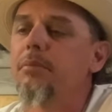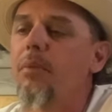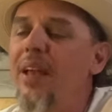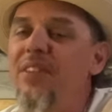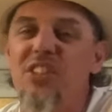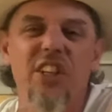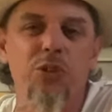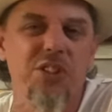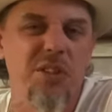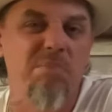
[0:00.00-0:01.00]
And the
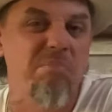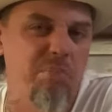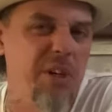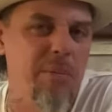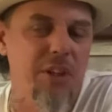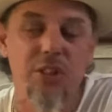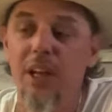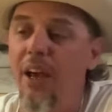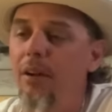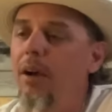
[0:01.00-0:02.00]
citrus has pretty much
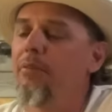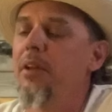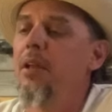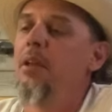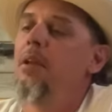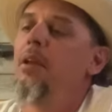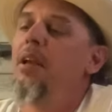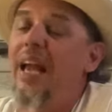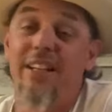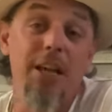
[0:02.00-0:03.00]
died off.
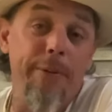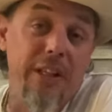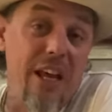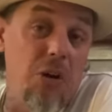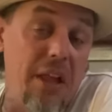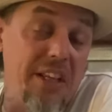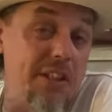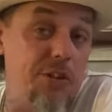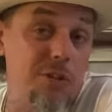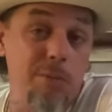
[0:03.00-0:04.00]
And typically, I don't like
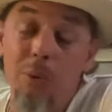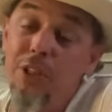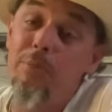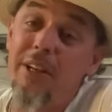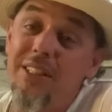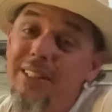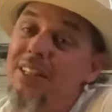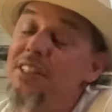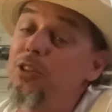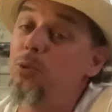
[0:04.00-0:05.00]
citrus. But when you mix in
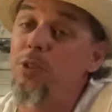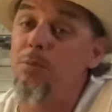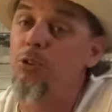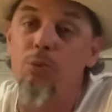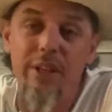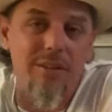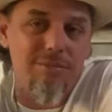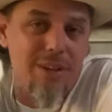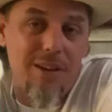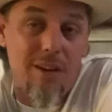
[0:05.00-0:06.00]
that citrus with some
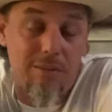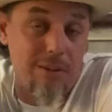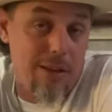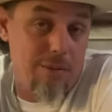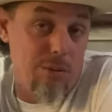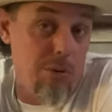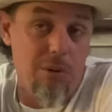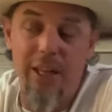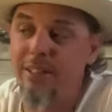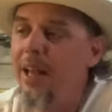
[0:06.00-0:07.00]
sweet, you know, who don't
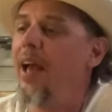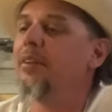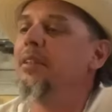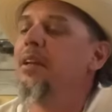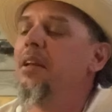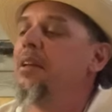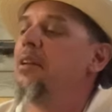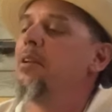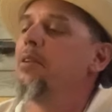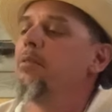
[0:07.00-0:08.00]
like that?
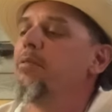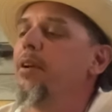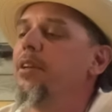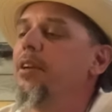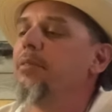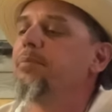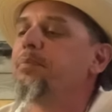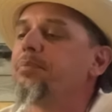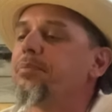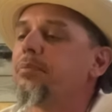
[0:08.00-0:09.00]
Very good.
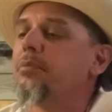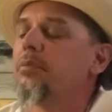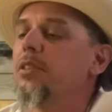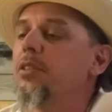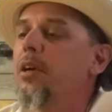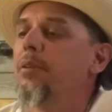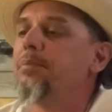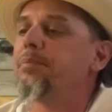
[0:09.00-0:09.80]
So,